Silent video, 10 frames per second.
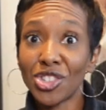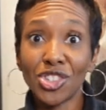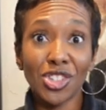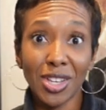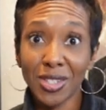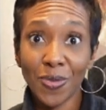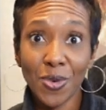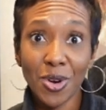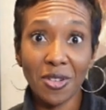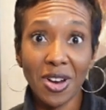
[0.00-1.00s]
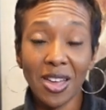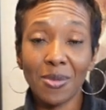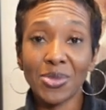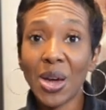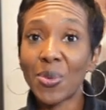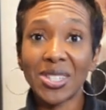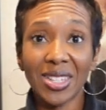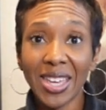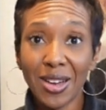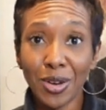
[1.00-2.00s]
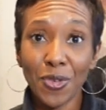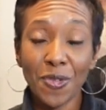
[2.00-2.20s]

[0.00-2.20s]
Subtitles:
It's just 4 grams. I wasn't counting